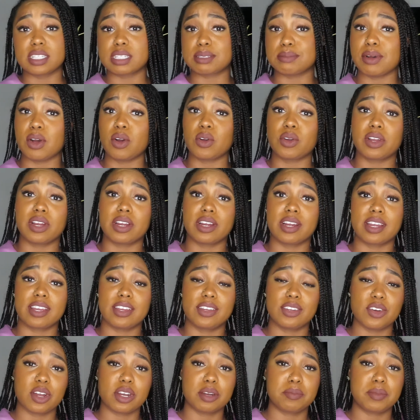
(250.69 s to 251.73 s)
smoker, you
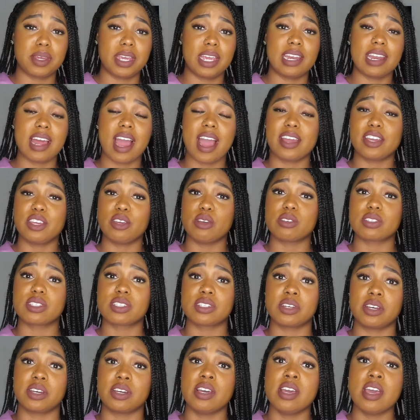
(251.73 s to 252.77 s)
know what I mean? I used
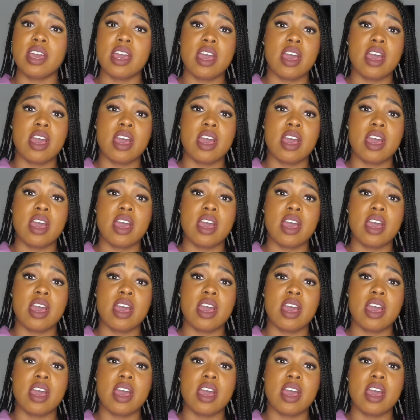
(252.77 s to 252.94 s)
to